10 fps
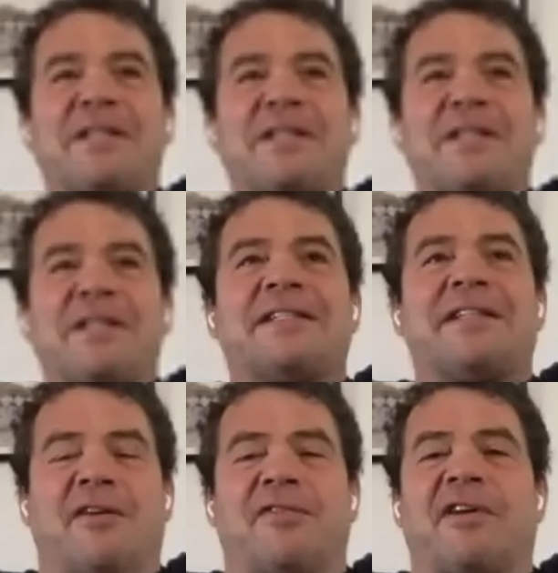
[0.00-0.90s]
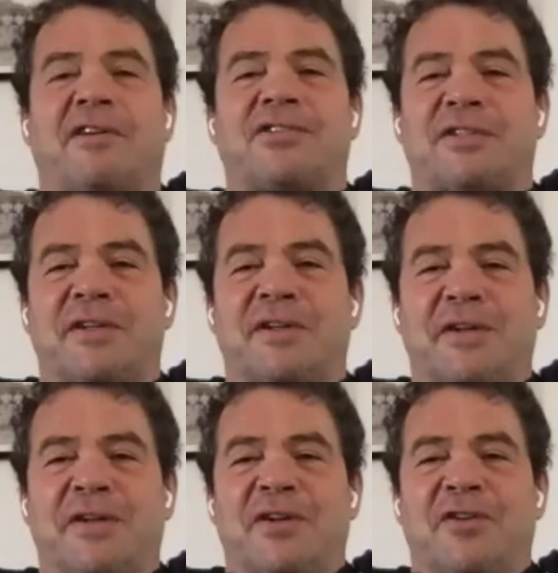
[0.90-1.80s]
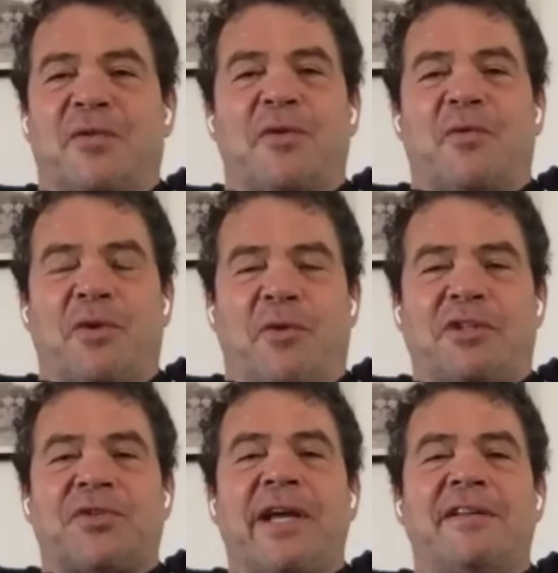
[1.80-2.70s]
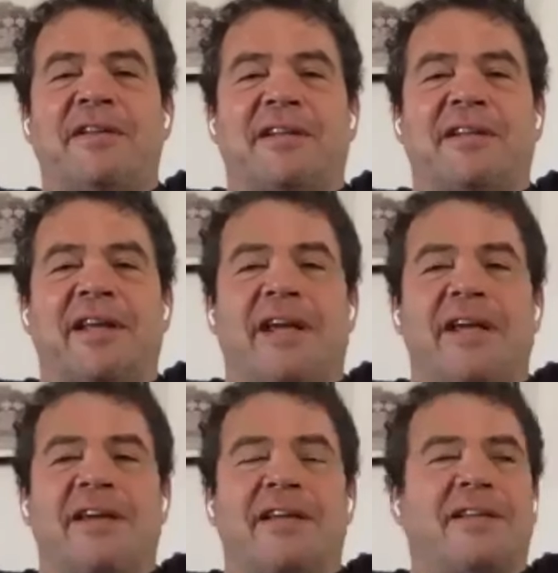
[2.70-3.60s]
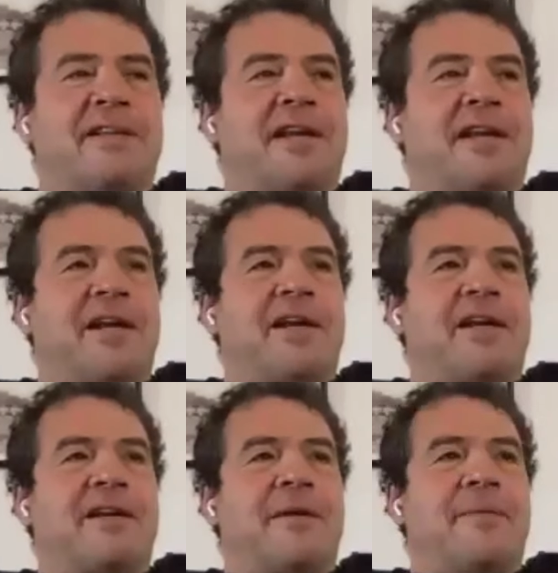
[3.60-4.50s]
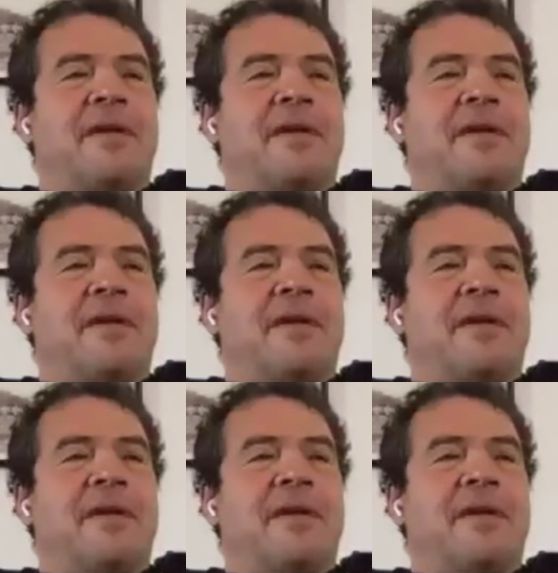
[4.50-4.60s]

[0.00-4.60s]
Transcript: the day of the concert. Okay. No, we, we, we trained the day the day in um,